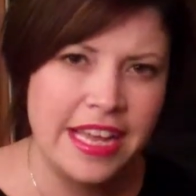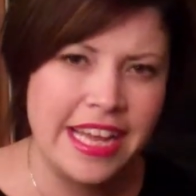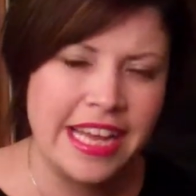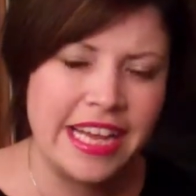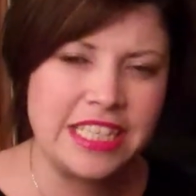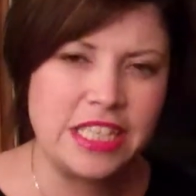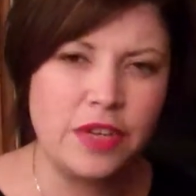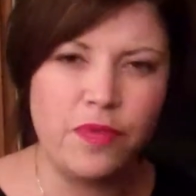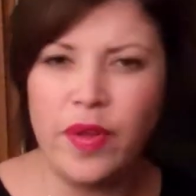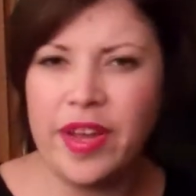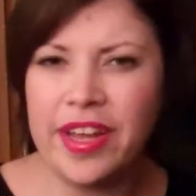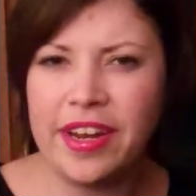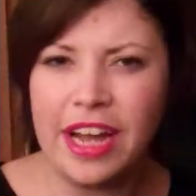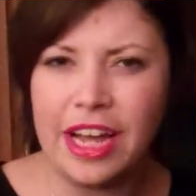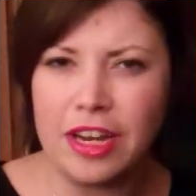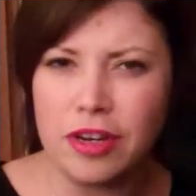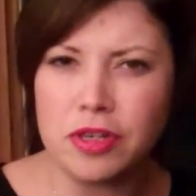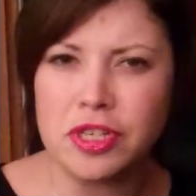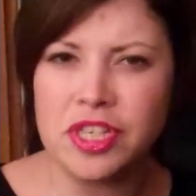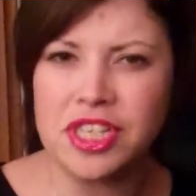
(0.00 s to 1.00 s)
Because if we can
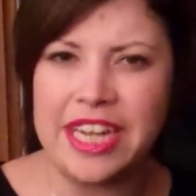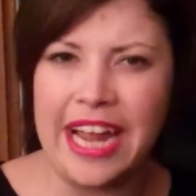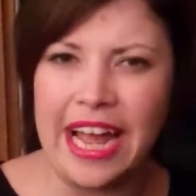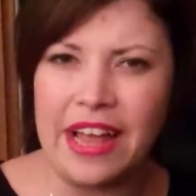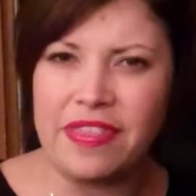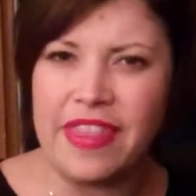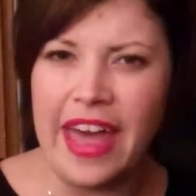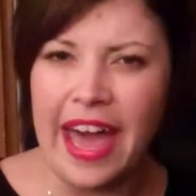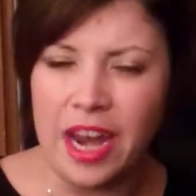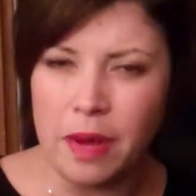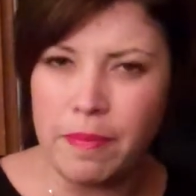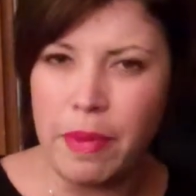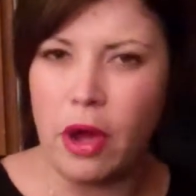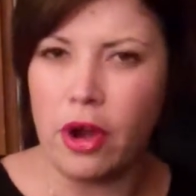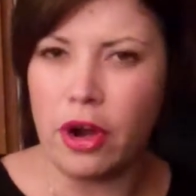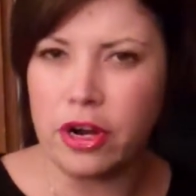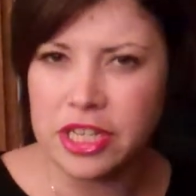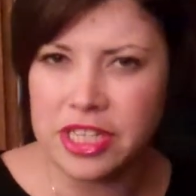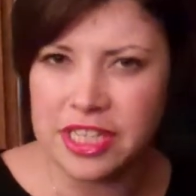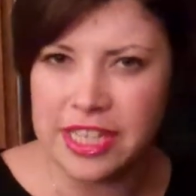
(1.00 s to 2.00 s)
understand that about
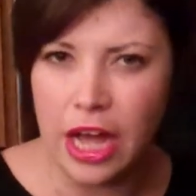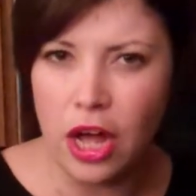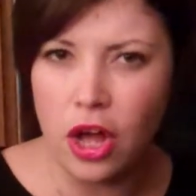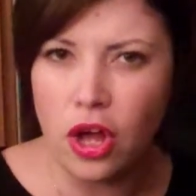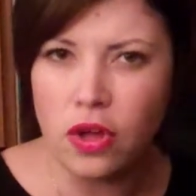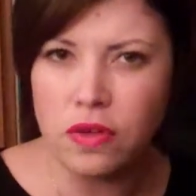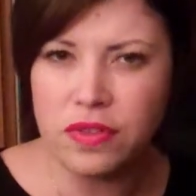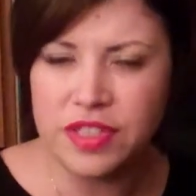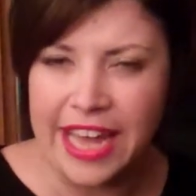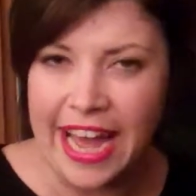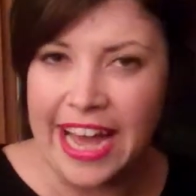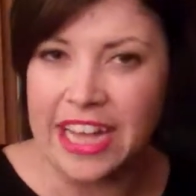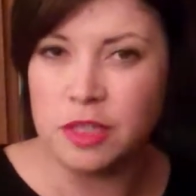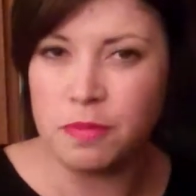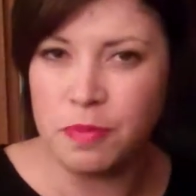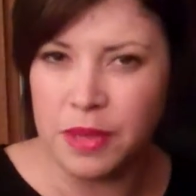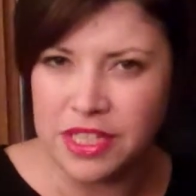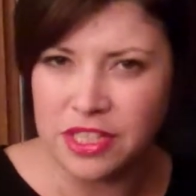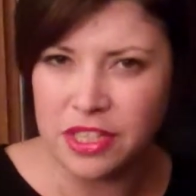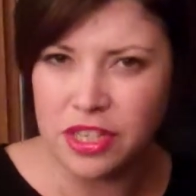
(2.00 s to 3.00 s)
ourselves as
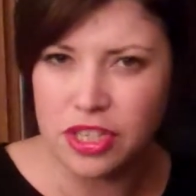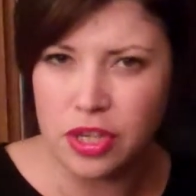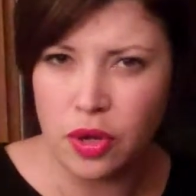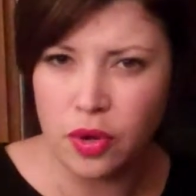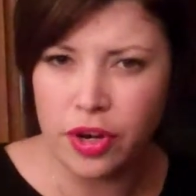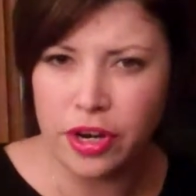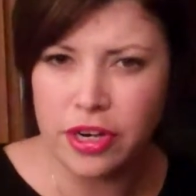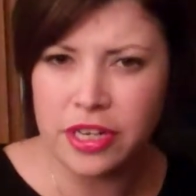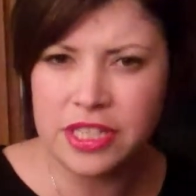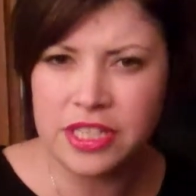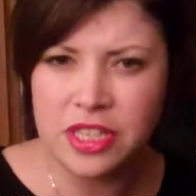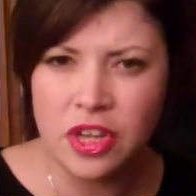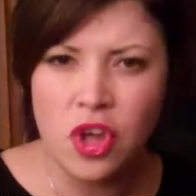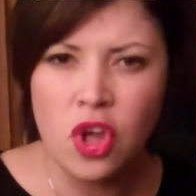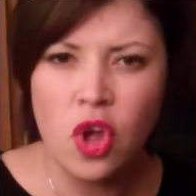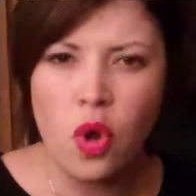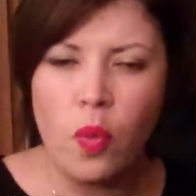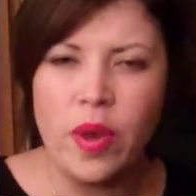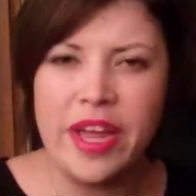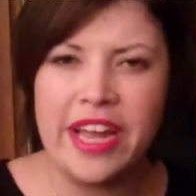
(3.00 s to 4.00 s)
business owners,
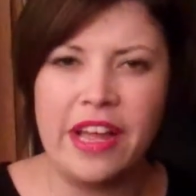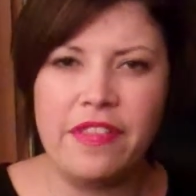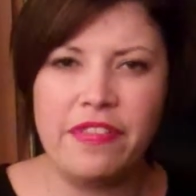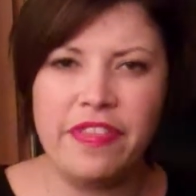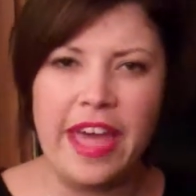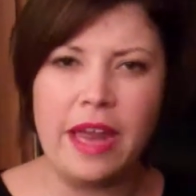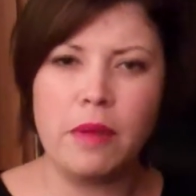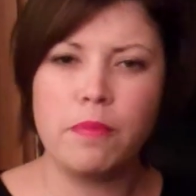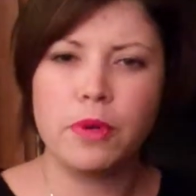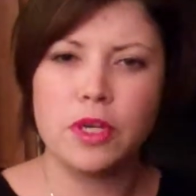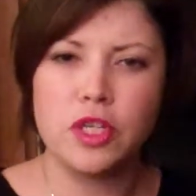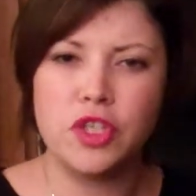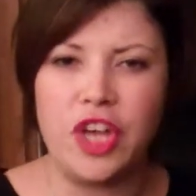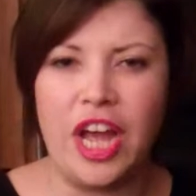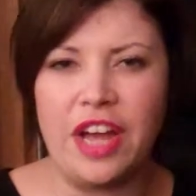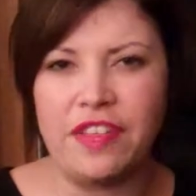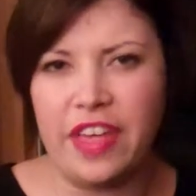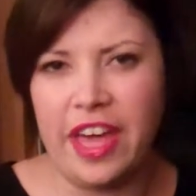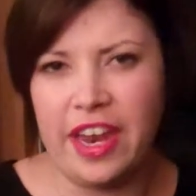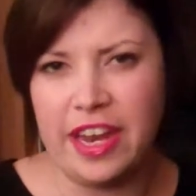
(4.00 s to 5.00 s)
we can then
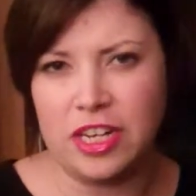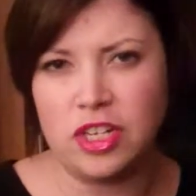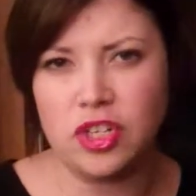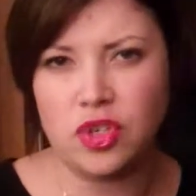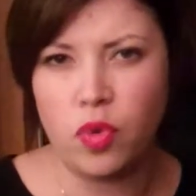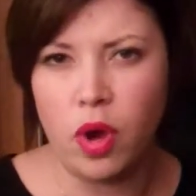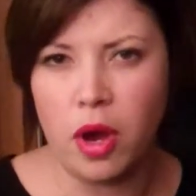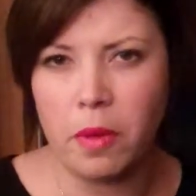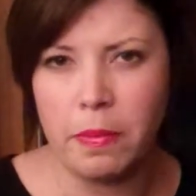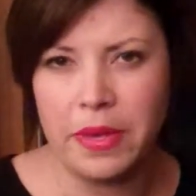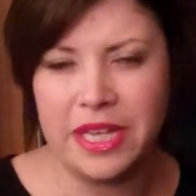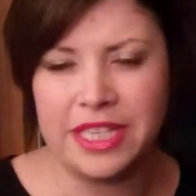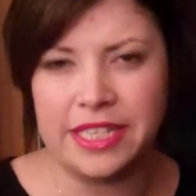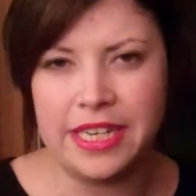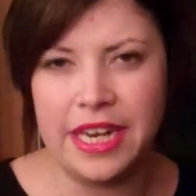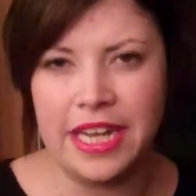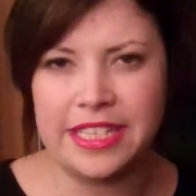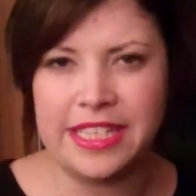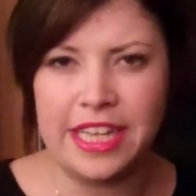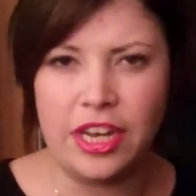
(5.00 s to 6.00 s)
project that into our
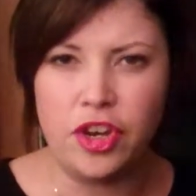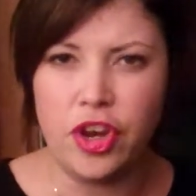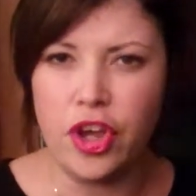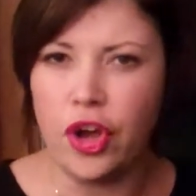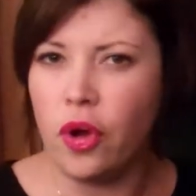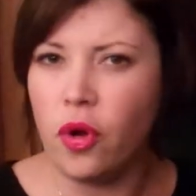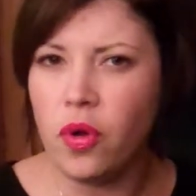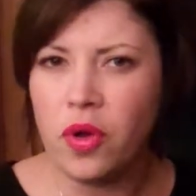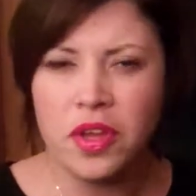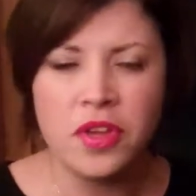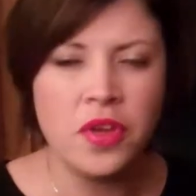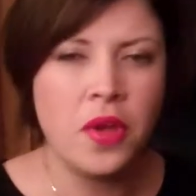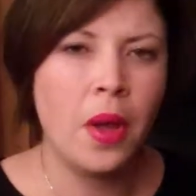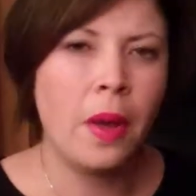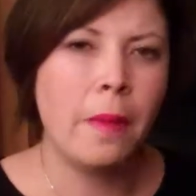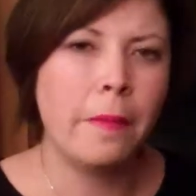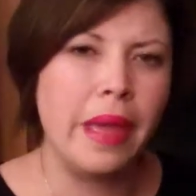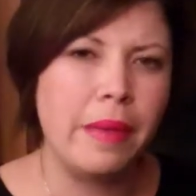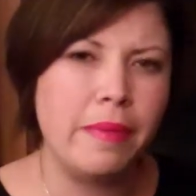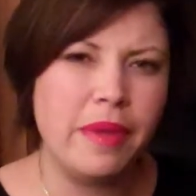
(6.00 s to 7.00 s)
business and know
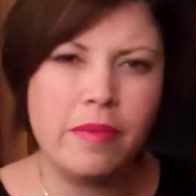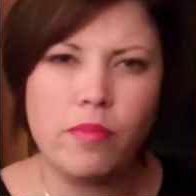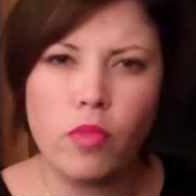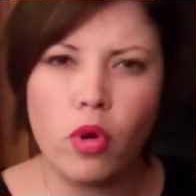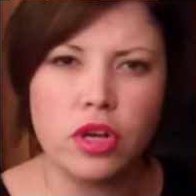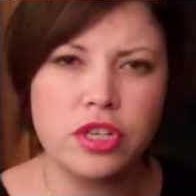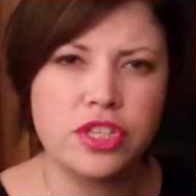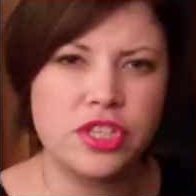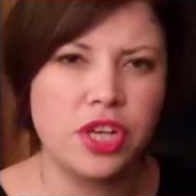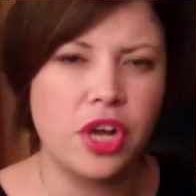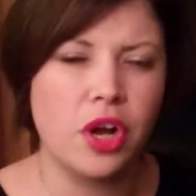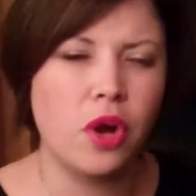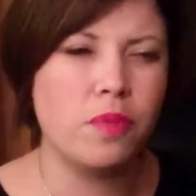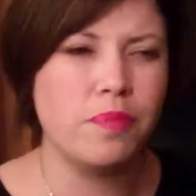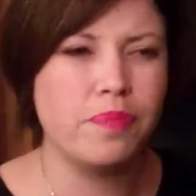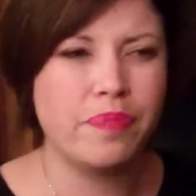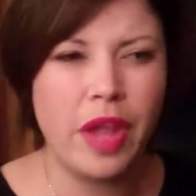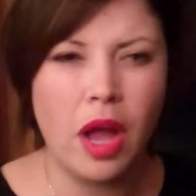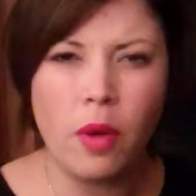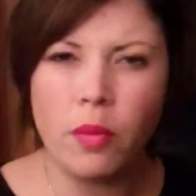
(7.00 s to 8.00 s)
maybe more so,
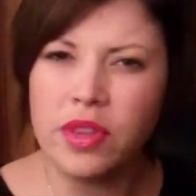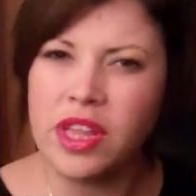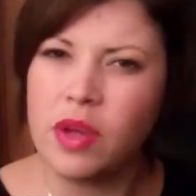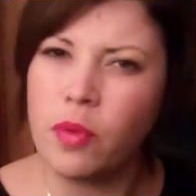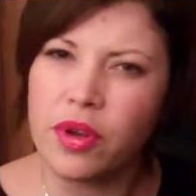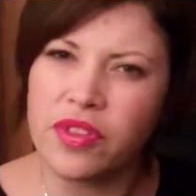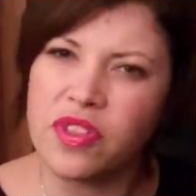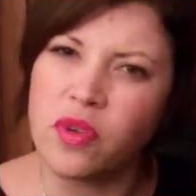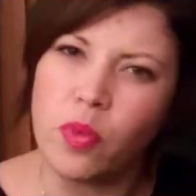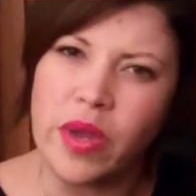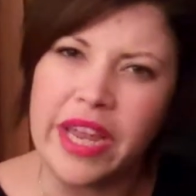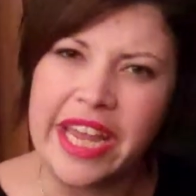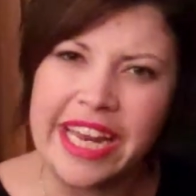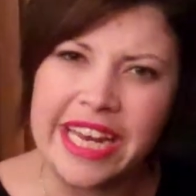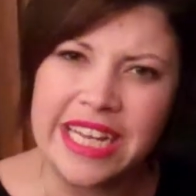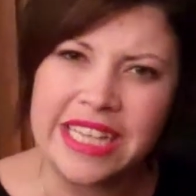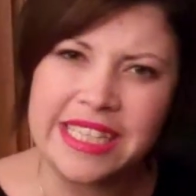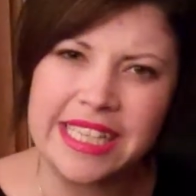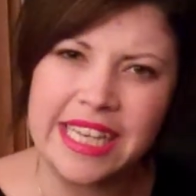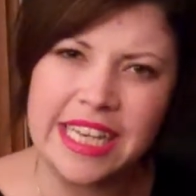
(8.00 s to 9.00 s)
not really where the
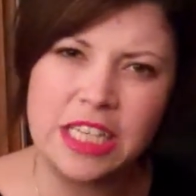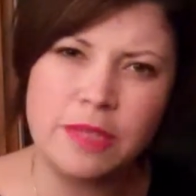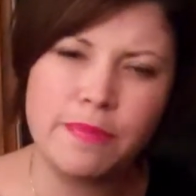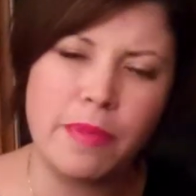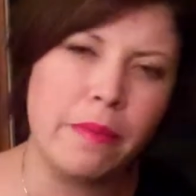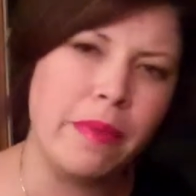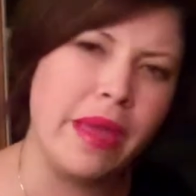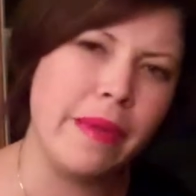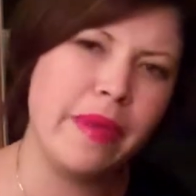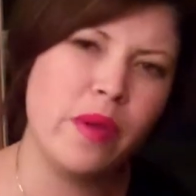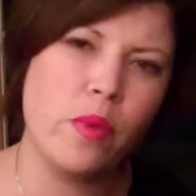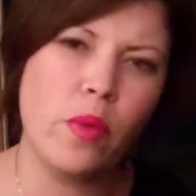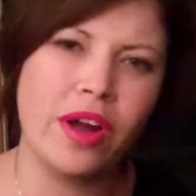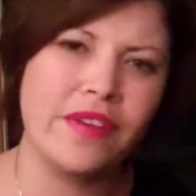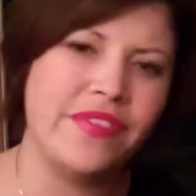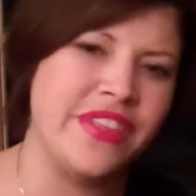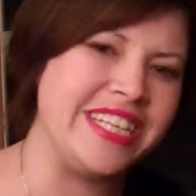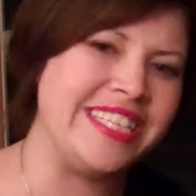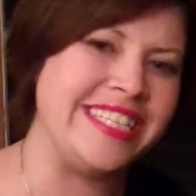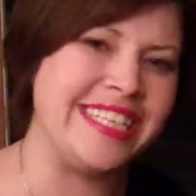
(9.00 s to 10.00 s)
weakness is, but maybe where
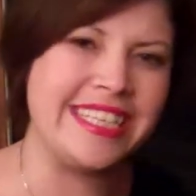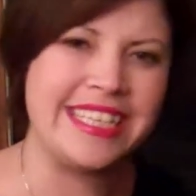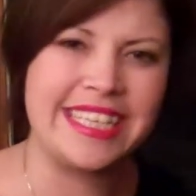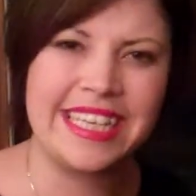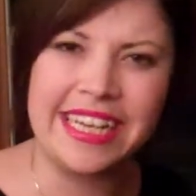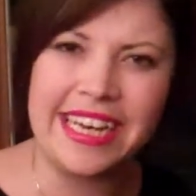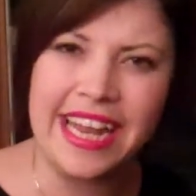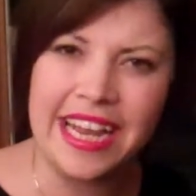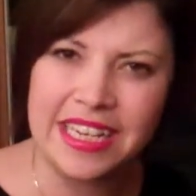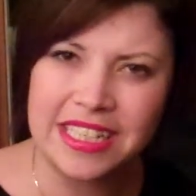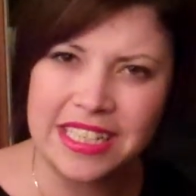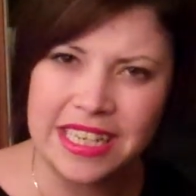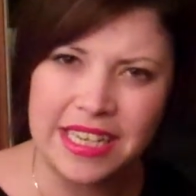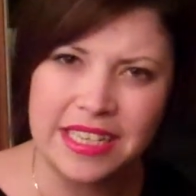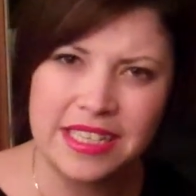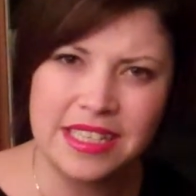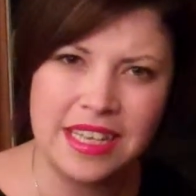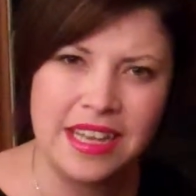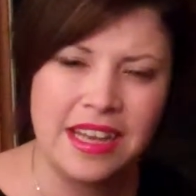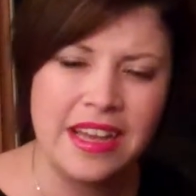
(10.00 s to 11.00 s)
the disconnect
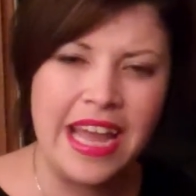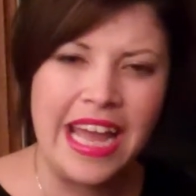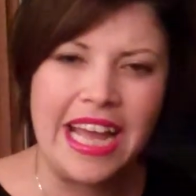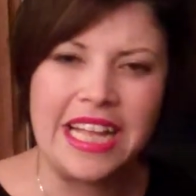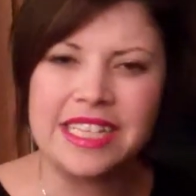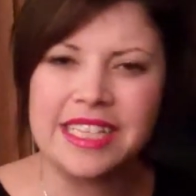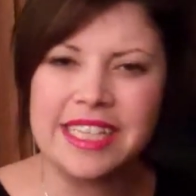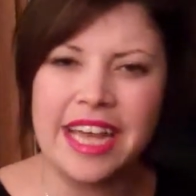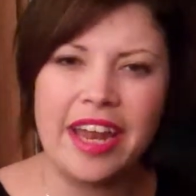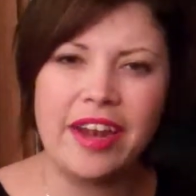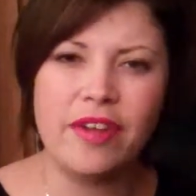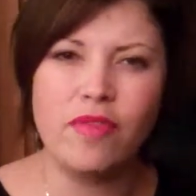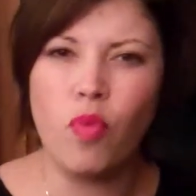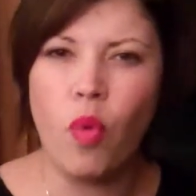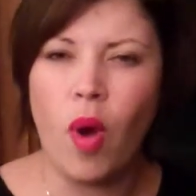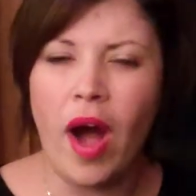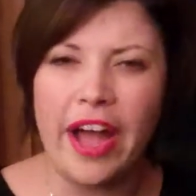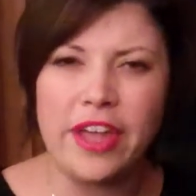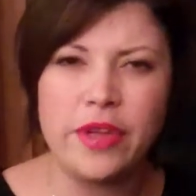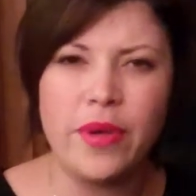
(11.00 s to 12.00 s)
is inside of
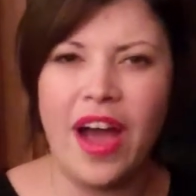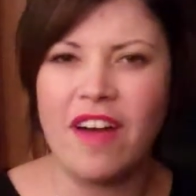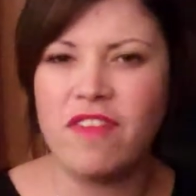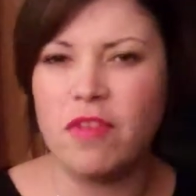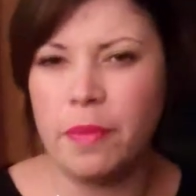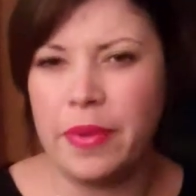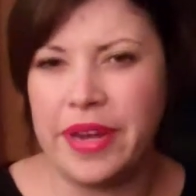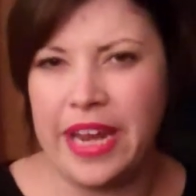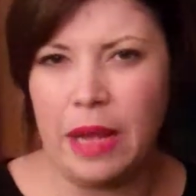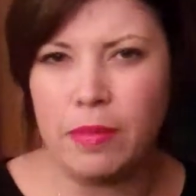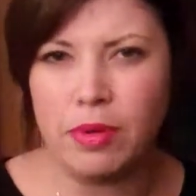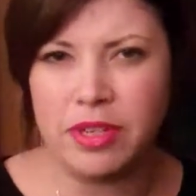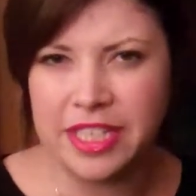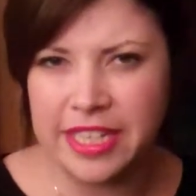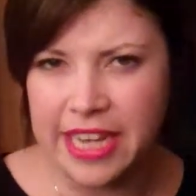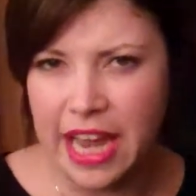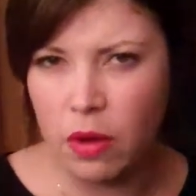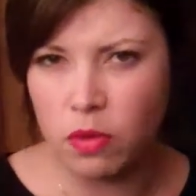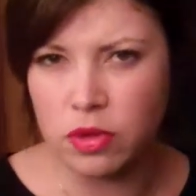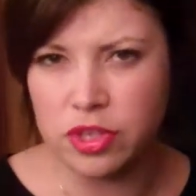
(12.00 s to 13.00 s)
why you haven't been able to
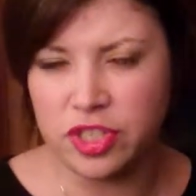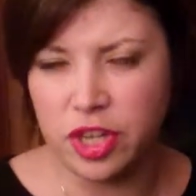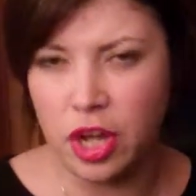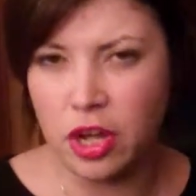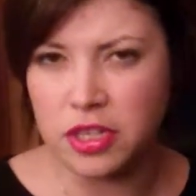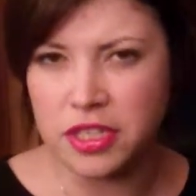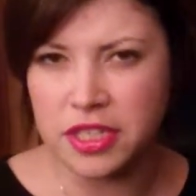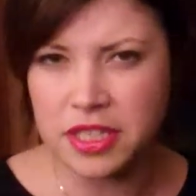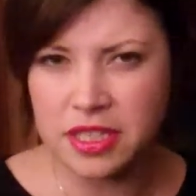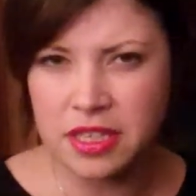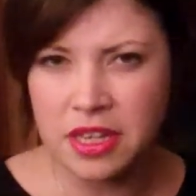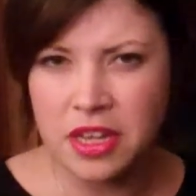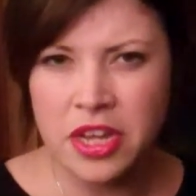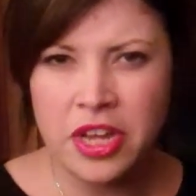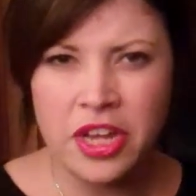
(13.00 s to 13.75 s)
get results.